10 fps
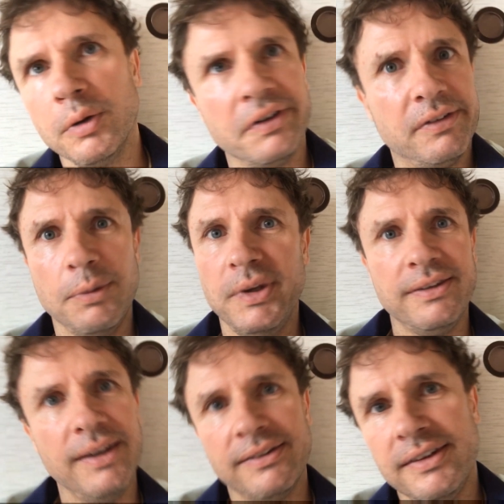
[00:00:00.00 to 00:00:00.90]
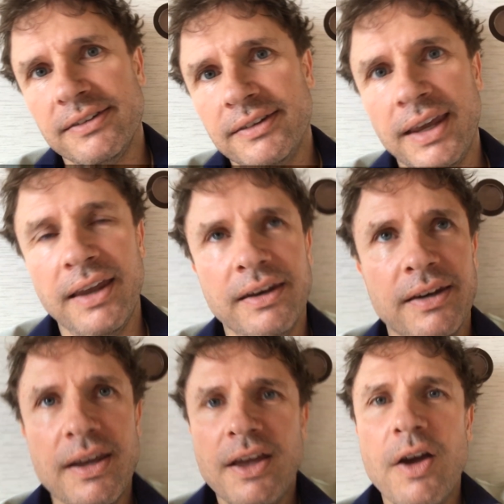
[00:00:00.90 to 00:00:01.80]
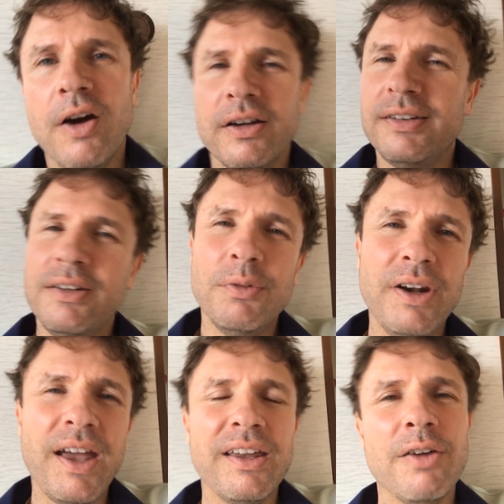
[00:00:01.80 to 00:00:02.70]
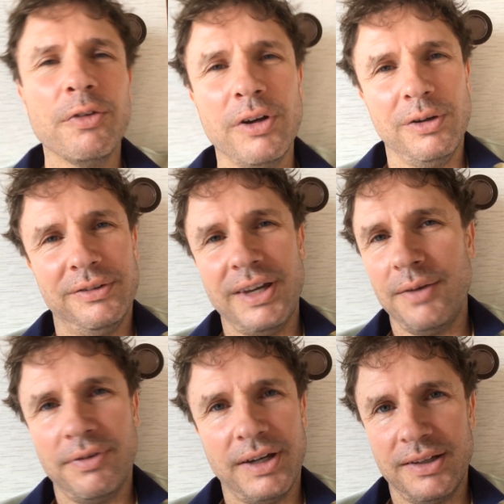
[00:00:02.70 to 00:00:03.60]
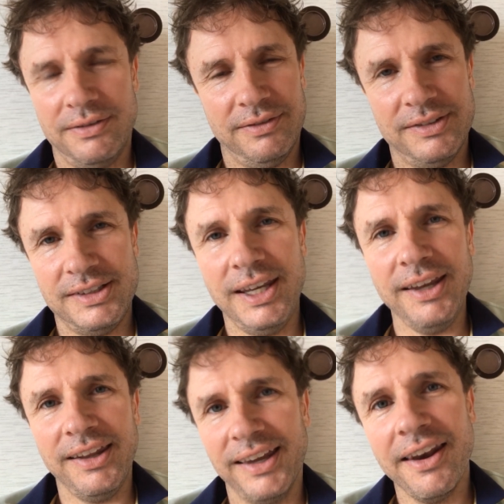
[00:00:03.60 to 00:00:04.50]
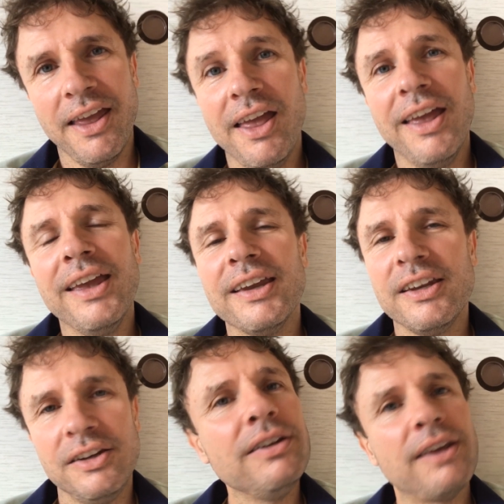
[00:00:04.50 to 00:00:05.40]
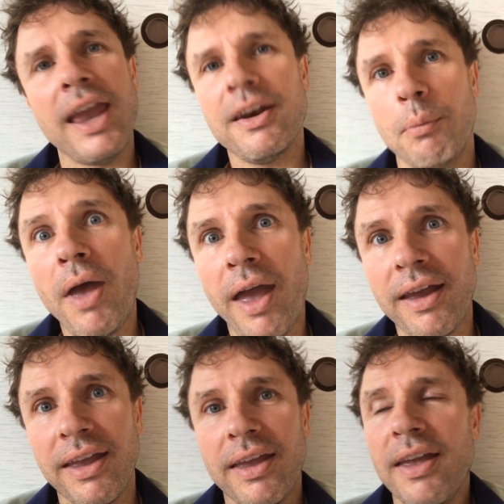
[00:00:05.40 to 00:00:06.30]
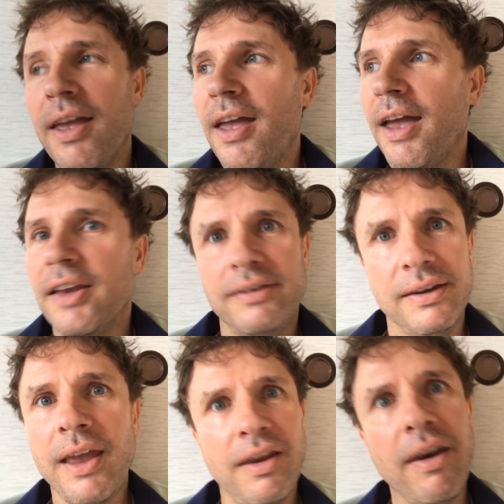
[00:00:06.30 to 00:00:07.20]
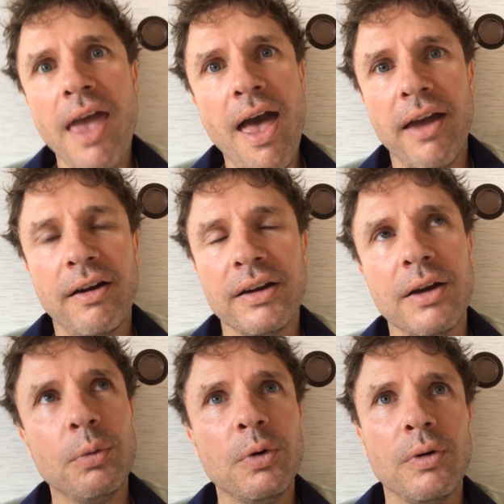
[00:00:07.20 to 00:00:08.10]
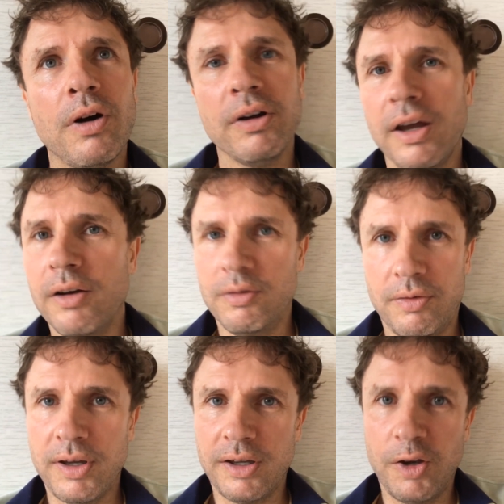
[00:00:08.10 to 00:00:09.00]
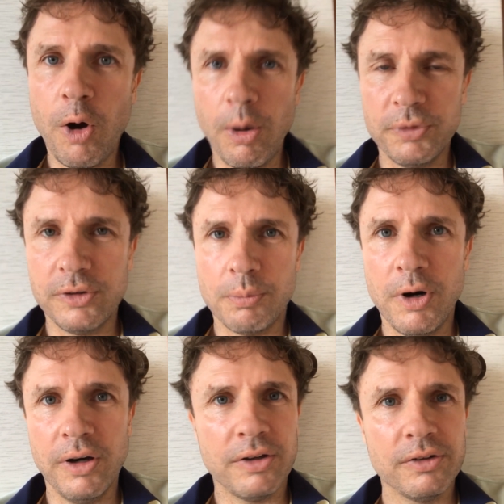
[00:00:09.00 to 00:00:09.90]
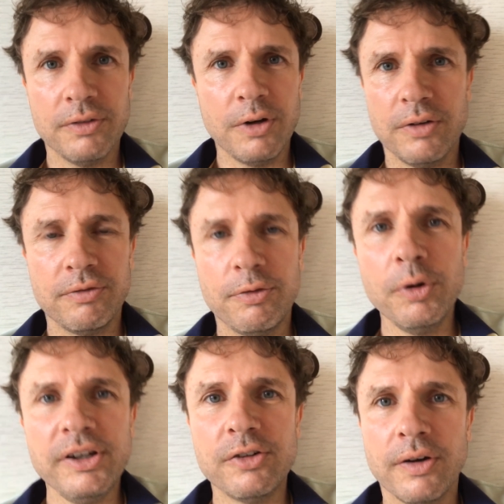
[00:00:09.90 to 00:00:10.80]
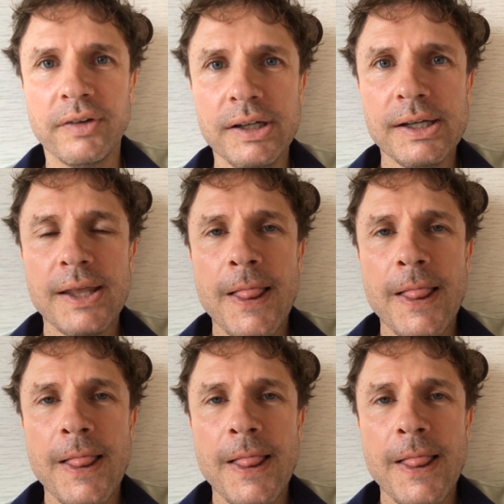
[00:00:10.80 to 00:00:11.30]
Do you want to see me tits instead? And I said, Renee, I've got you on tape fucking stealing it. Can you just hand it back? And she's going, nah. I go, well, I'll go to the fucking cops tomorrow because I've got footage of it.